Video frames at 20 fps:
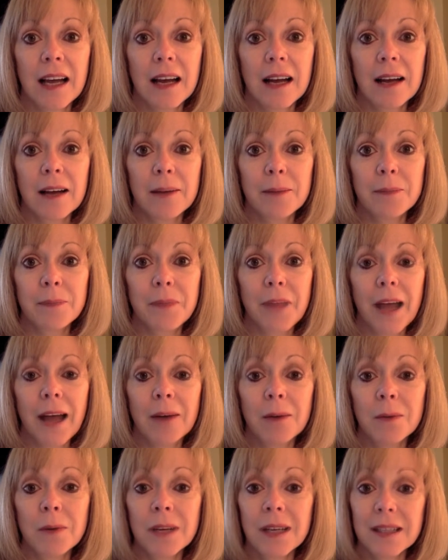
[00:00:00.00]

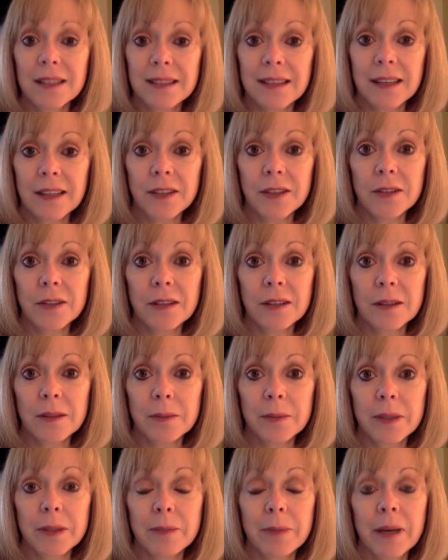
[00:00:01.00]
I want to tell you a little
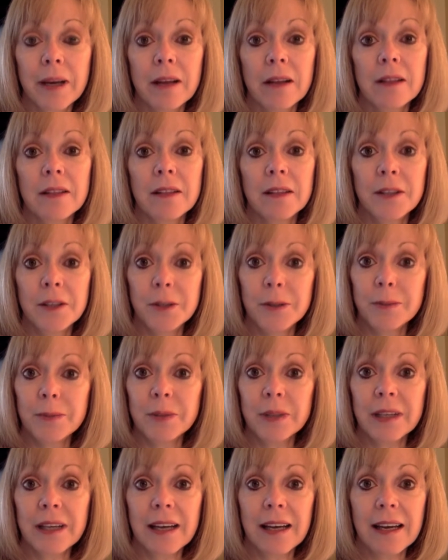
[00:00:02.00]
bit about the new
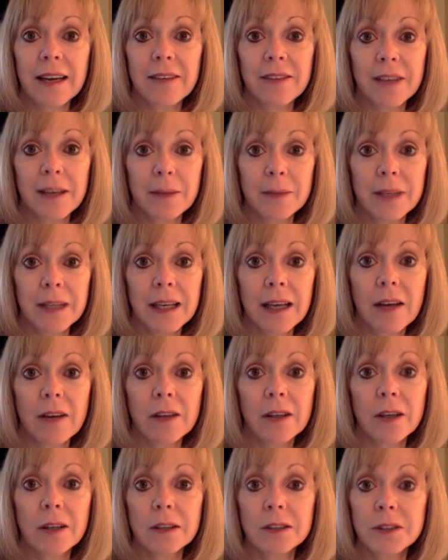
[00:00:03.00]
book I have coming
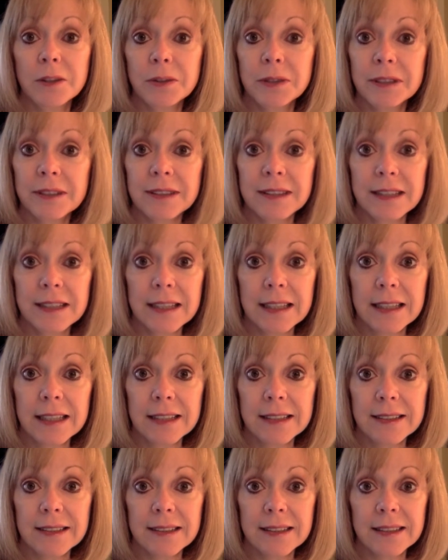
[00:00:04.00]
out called Twisted
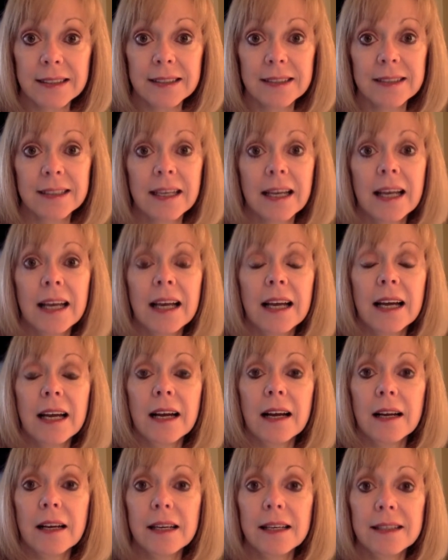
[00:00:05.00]
Innocence.
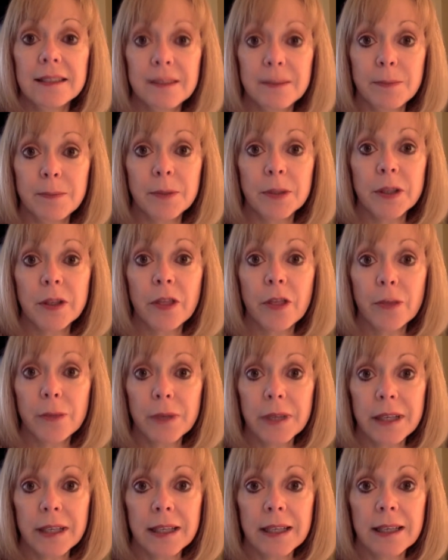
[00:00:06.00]
It's book
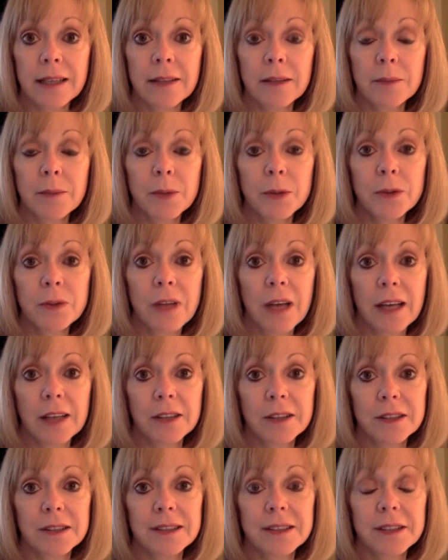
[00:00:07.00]
3 in the
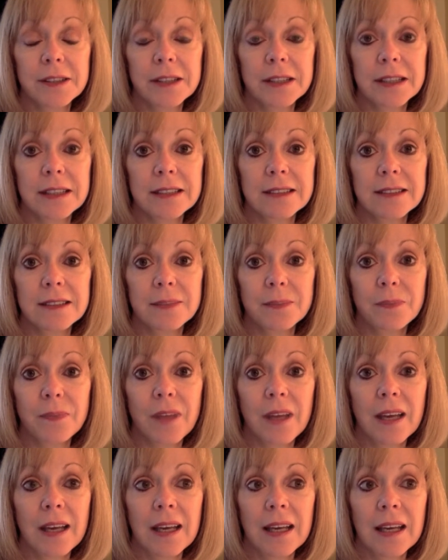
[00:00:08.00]
Moonlighters series,
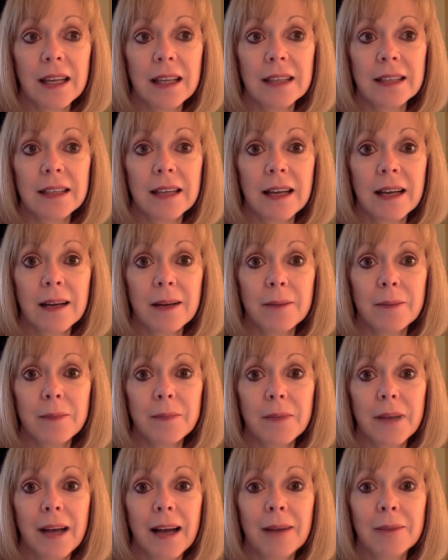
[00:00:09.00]
and
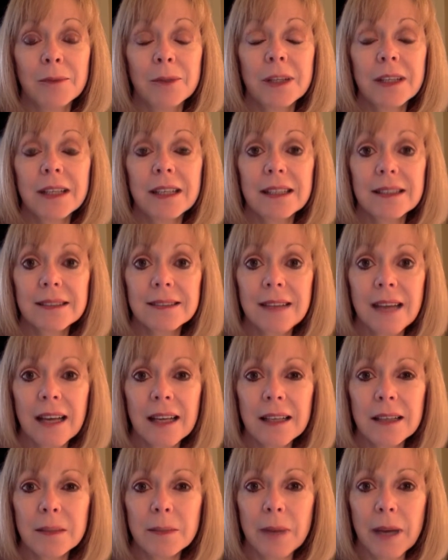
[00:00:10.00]
I'm really
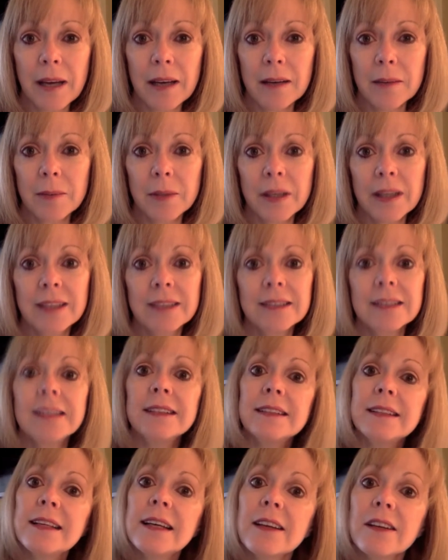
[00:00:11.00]
excited about it because
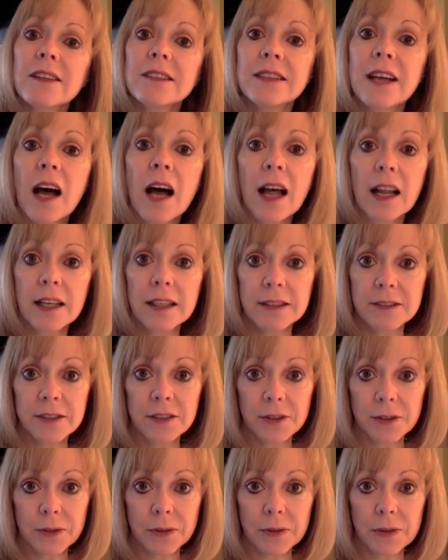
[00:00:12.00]
it tells Holly's
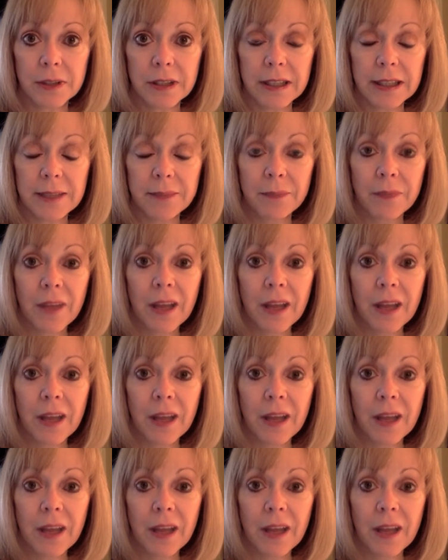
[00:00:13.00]
story.